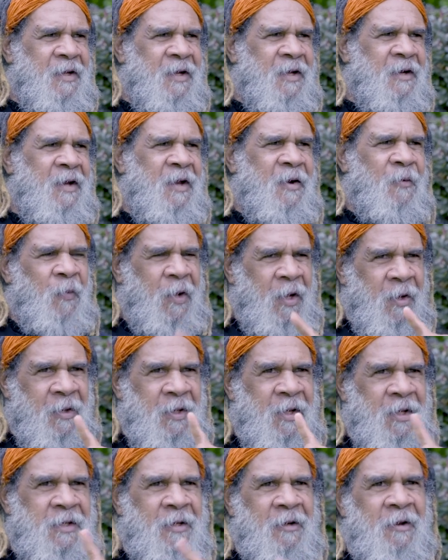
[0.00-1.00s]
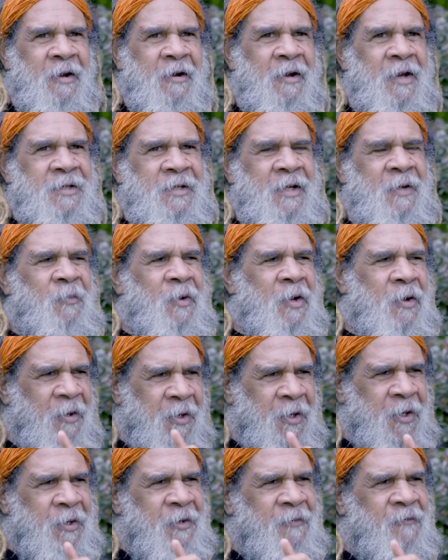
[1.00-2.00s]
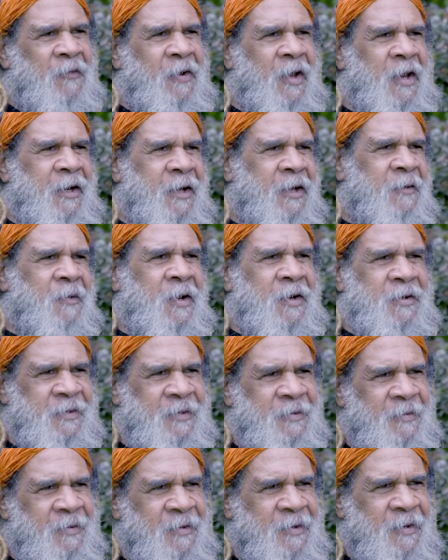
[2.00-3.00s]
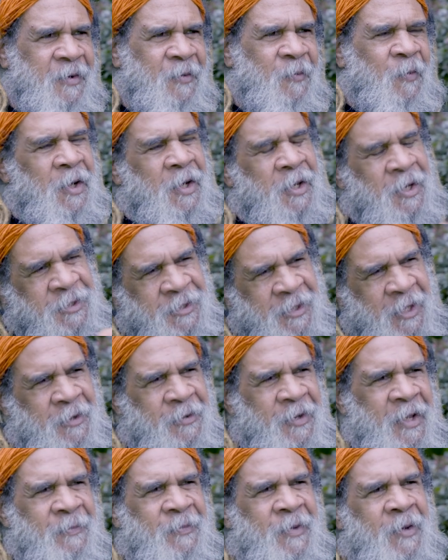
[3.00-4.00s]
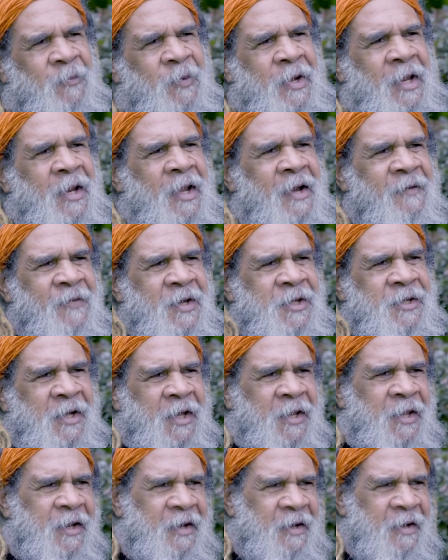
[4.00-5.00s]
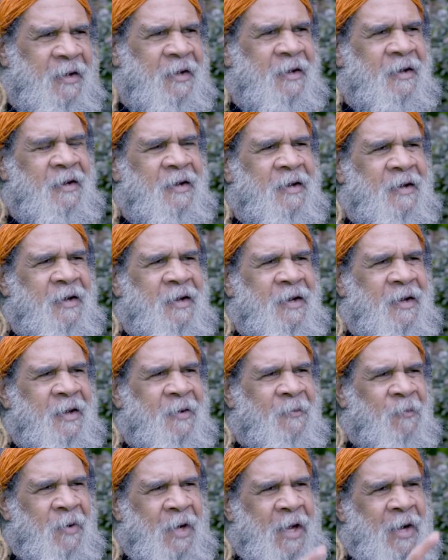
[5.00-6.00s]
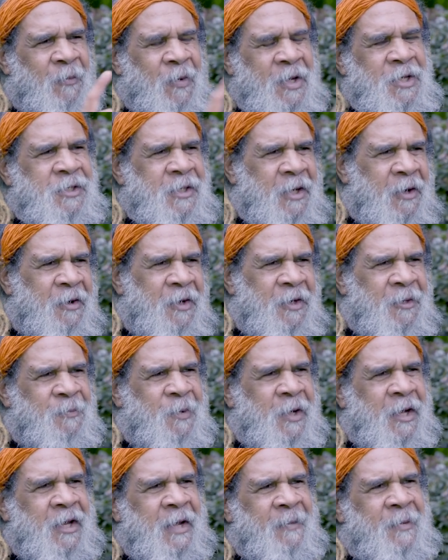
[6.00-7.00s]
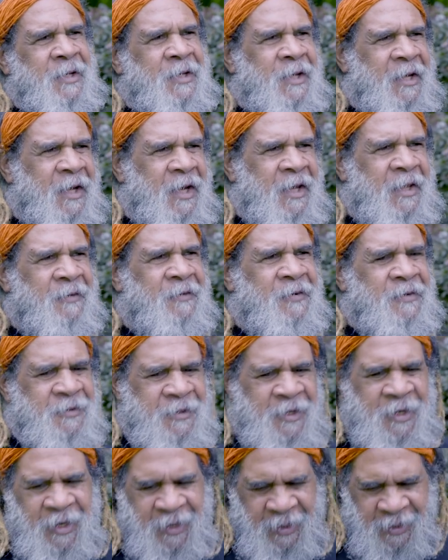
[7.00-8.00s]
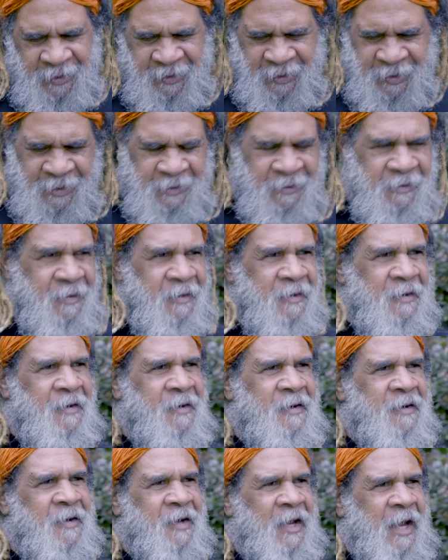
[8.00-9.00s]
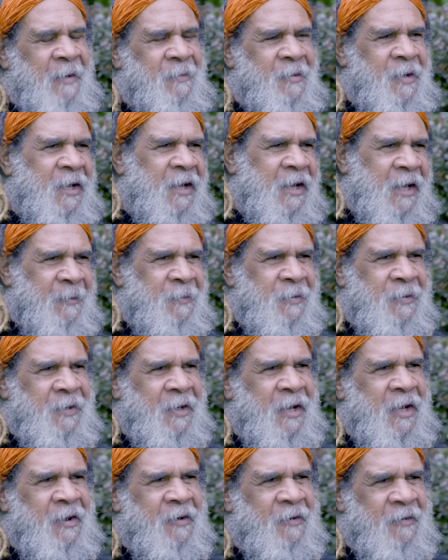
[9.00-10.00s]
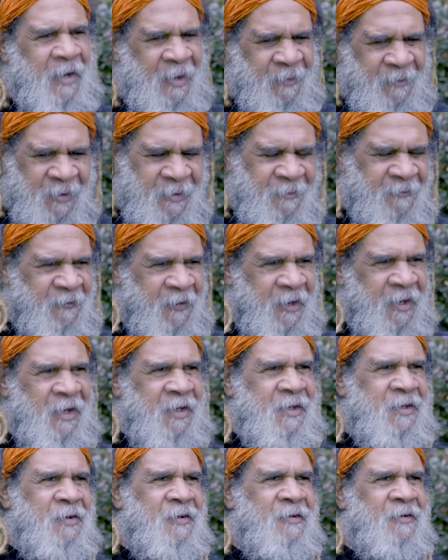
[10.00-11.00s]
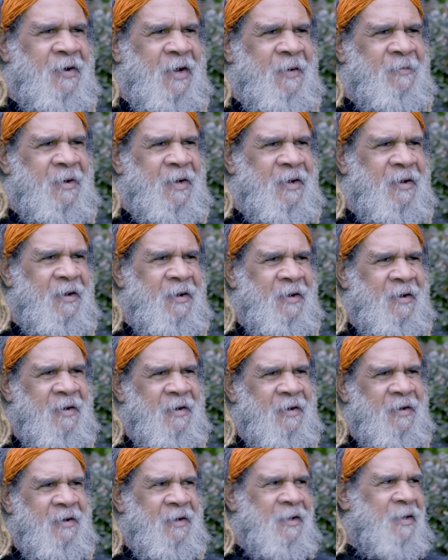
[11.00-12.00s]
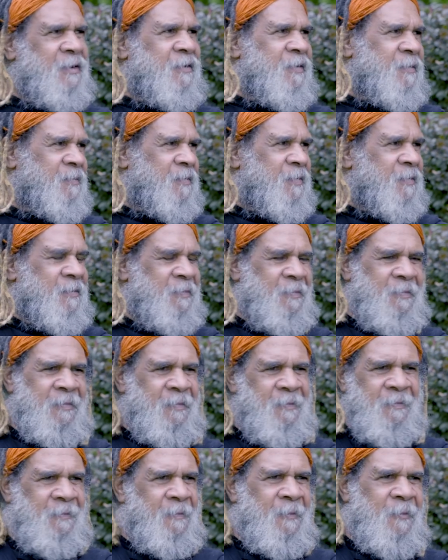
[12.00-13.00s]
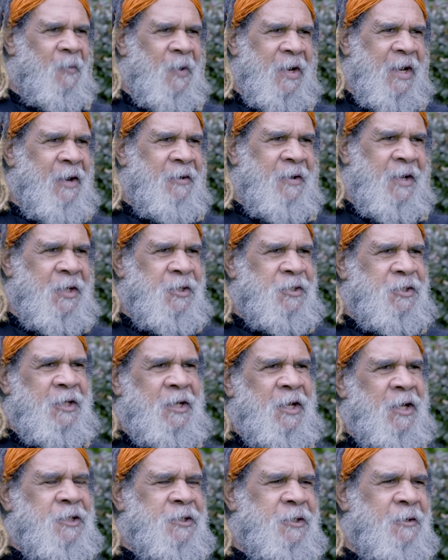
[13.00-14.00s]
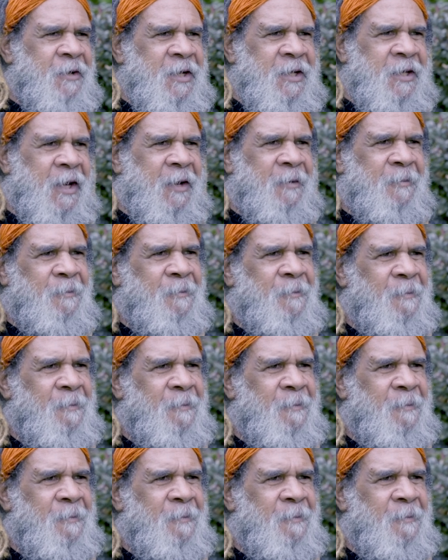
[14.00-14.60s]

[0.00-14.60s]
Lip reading: You know, we just, like I said, we've got to do it for our little ones. We've got to show them that we love each other, and why we show it is by coming together and sitting and, you know, having a cup of tea or having a feast or having a, you know, when our kids see us doing that,